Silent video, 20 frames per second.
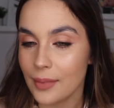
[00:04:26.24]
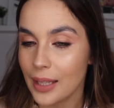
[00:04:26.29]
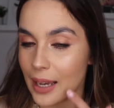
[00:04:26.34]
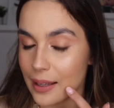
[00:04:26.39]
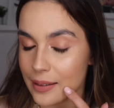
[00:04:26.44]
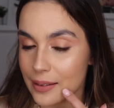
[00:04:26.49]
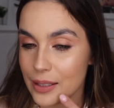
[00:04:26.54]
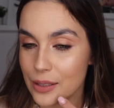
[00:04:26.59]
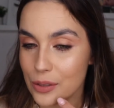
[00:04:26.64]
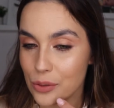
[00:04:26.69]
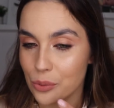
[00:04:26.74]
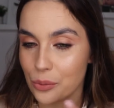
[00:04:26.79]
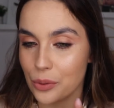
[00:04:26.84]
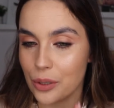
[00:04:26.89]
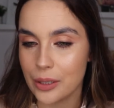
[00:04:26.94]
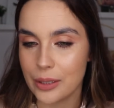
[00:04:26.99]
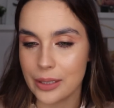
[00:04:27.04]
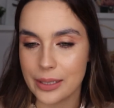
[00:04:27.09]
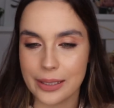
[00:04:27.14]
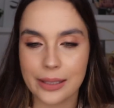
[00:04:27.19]
And this
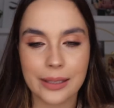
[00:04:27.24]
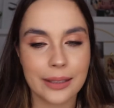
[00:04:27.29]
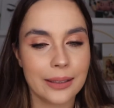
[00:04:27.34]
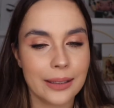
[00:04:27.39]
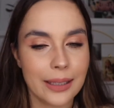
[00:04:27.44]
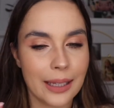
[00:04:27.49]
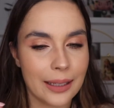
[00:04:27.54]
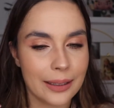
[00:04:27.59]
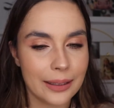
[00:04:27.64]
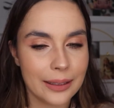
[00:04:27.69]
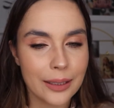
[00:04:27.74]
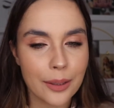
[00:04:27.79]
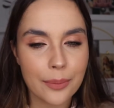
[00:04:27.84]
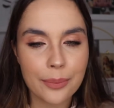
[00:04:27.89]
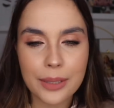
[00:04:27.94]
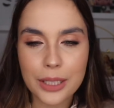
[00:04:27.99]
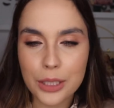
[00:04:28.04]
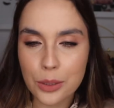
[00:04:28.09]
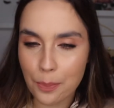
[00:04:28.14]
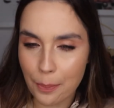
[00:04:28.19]
one is a little
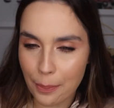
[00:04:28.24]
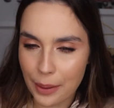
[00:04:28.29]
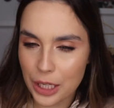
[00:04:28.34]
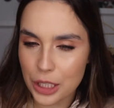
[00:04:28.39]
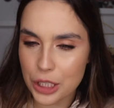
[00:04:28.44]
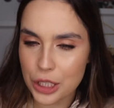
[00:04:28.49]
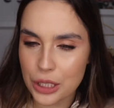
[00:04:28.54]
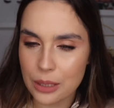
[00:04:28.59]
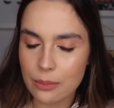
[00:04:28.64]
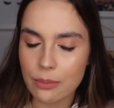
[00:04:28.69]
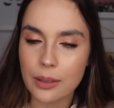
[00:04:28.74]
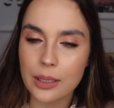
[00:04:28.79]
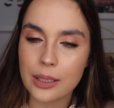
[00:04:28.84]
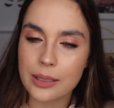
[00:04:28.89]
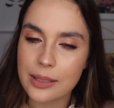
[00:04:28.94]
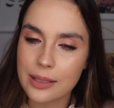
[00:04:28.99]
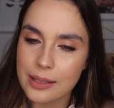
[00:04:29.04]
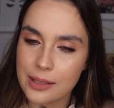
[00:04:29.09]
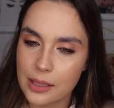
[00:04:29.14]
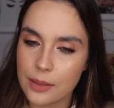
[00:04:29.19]
bit peachy, but
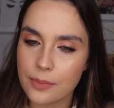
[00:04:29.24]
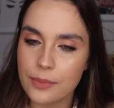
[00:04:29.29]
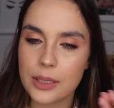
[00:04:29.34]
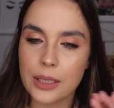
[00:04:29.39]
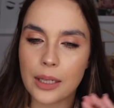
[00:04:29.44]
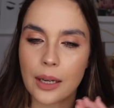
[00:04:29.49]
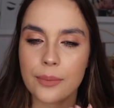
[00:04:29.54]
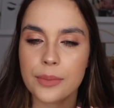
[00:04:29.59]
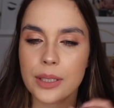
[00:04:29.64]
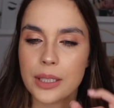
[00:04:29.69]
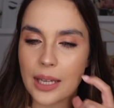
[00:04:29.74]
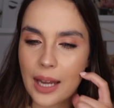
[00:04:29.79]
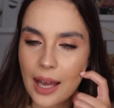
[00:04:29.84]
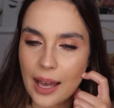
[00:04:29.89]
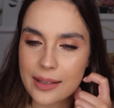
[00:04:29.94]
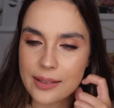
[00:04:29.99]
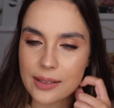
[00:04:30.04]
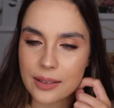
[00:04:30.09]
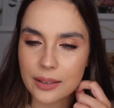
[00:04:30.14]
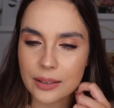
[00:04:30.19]
at the same time it
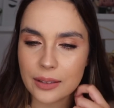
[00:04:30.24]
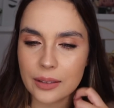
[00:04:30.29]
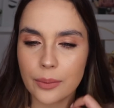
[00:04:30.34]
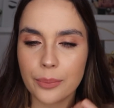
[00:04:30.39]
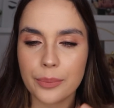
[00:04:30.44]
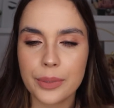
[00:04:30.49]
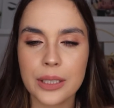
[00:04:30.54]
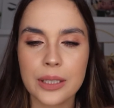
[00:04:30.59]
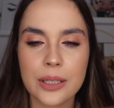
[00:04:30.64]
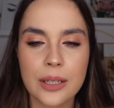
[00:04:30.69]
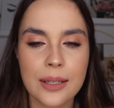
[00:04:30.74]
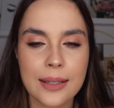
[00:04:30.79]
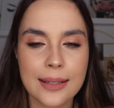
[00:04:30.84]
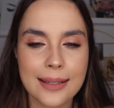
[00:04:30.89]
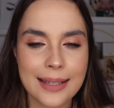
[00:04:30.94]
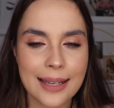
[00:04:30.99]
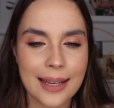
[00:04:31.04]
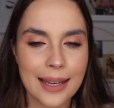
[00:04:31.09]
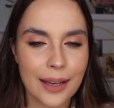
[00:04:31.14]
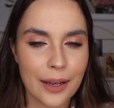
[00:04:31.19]
has a little bit
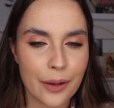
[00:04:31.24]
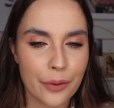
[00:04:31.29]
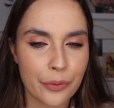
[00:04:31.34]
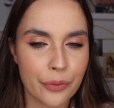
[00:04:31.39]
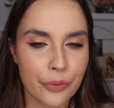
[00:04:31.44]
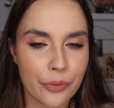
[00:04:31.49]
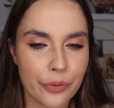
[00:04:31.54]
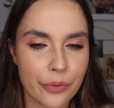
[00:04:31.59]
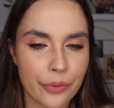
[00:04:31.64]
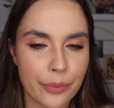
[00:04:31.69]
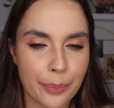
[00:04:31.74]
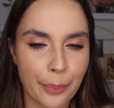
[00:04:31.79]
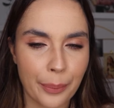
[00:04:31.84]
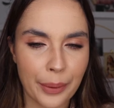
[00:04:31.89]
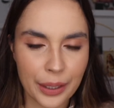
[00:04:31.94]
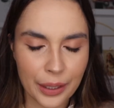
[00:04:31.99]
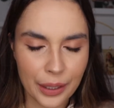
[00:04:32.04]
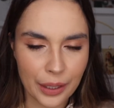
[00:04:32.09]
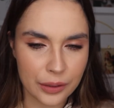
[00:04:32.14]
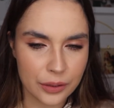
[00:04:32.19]
of
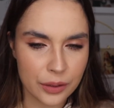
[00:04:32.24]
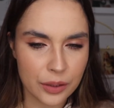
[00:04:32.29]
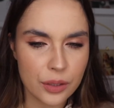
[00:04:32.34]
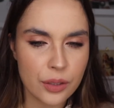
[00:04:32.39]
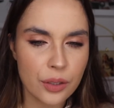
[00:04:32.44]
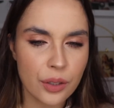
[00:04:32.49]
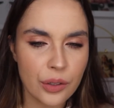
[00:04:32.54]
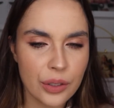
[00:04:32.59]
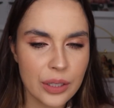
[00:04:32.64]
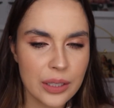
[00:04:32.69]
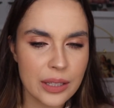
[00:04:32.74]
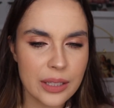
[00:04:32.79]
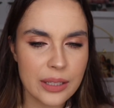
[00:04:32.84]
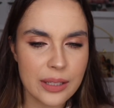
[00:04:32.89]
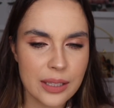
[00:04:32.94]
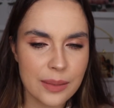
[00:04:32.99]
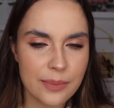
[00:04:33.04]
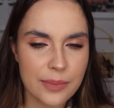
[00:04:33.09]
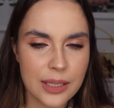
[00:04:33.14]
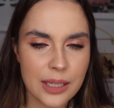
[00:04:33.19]
pink undertone at the
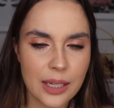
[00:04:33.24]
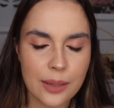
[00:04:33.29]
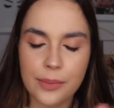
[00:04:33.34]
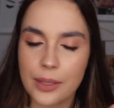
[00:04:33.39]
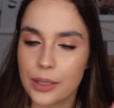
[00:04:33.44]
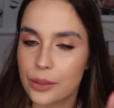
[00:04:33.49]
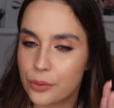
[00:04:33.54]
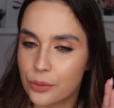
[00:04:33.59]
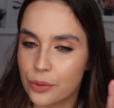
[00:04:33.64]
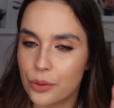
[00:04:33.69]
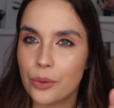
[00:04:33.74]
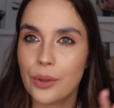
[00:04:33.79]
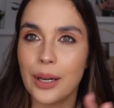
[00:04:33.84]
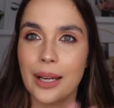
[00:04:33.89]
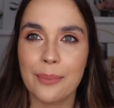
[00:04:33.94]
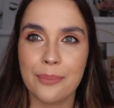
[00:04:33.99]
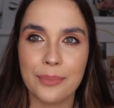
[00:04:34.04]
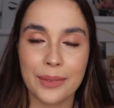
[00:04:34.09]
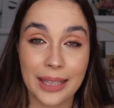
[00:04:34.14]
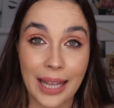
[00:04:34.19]
same time. I don't know,
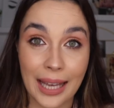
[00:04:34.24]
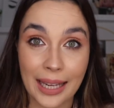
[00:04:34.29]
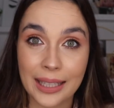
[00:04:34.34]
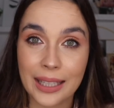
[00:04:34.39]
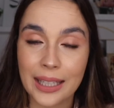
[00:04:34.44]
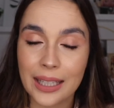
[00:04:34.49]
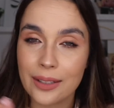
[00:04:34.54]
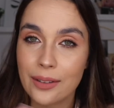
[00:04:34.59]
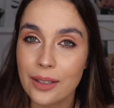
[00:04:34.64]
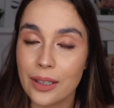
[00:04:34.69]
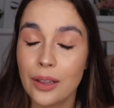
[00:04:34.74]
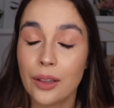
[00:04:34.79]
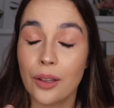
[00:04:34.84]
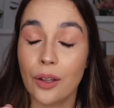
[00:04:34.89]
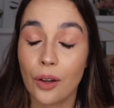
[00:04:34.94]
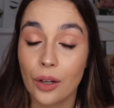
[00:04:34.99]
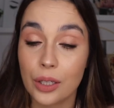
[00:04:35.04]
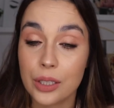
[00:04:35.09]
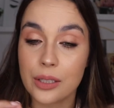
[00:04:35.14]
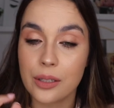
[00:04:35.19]
I'm liking a
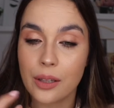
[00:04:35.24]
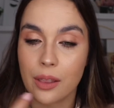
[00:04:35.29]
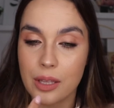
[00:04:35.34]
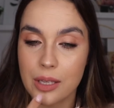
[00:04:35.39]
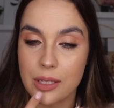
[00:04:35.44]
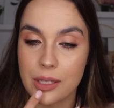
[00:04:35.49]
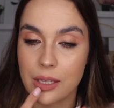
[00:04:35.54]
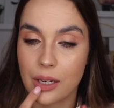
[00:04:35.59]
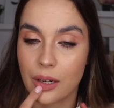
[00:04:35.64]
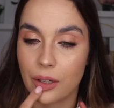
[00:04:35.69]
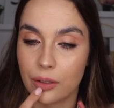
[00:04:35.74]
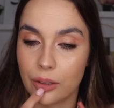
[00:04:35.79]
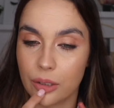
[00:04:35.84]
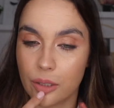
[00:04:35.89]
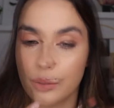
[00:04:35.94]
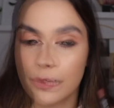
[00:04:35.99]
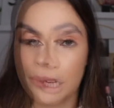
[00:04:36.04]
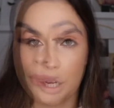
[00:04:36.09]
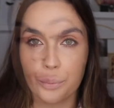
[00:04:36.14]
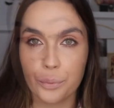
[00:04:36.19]
lot this
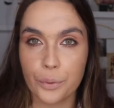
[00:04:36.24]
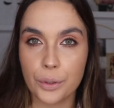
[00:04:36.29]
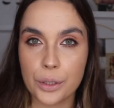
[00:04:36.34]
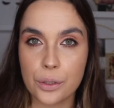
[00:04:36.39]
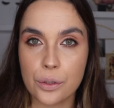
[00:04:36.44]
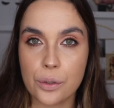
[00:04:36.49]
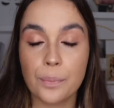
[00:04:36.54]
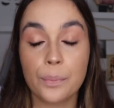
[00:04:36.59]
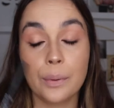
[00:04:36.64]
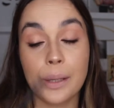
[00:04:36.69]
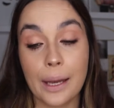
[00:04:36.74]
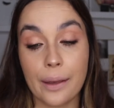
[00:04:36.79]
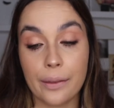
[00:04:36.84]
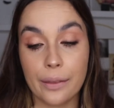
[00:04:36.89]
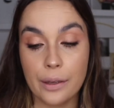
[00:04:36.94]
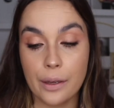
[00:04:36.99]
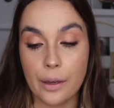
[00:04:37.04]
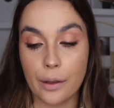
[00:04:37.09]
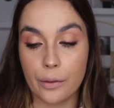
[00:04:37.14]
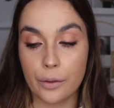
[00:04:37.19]
color. Now I'm going to apply
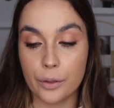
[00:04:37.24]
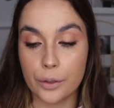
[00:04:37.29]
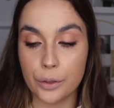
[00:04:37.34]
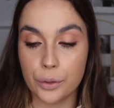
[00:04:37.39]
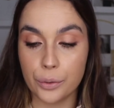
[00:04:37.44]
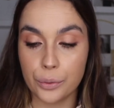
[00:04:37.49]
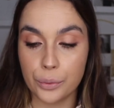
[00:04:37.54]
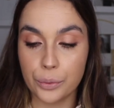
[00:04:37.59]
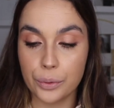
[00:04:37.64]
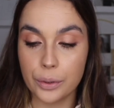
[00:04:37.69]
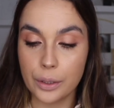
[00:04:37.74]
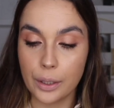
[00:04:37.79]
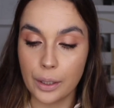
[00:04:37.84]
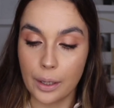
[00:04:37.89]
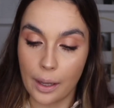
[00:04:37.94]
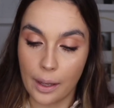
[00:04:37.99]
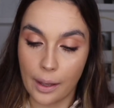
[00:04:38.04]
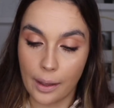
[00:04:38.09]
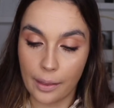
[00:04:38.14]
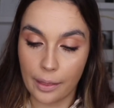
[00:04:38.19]
the other nude,
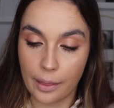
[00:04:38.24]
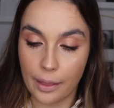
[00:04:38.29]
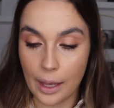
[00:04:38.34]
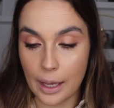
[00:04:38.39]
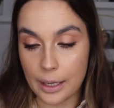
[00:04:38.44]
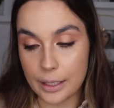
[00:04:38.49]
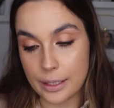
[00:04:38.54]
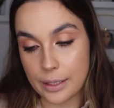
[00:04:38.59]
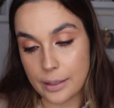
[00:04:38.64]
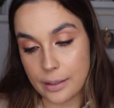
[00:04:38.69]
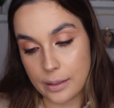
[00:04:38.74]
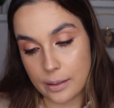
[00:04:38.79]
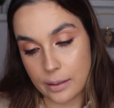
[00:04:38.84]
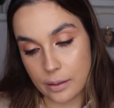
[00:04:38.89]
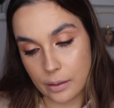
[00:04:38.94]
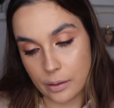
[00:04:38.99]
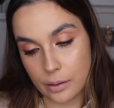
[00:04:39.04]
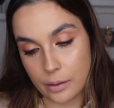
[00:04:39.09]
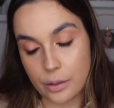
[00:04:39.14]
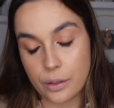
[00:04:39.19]
that it's
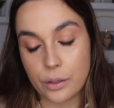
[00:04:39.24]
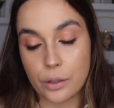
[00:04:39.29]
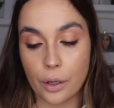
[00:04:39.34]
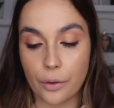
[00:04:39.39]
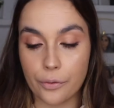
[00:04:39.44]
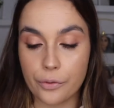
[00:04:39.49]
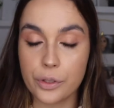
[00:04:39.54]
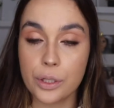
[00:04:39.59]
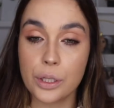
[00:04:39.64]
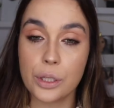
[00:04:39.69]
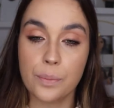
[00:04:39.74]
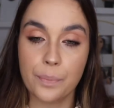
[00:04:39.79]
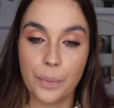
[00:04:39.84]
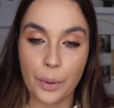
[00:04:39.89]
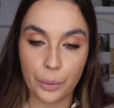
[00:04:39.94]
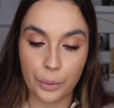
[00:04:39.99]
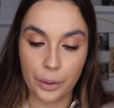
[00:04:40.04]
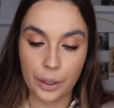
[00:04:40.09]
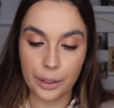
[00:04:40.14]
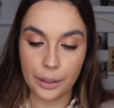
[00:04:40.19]
the Soft
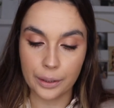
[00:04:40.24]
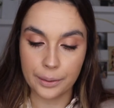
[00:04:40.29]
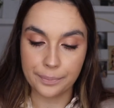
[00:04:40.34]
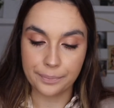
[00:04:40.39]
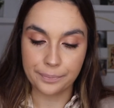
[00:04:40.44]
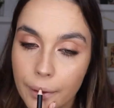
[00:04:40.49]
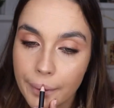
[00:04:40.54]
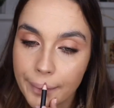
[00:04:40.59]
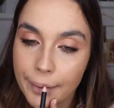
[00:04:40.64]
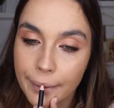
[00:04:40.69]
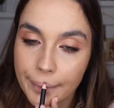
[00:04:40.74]
Spoken.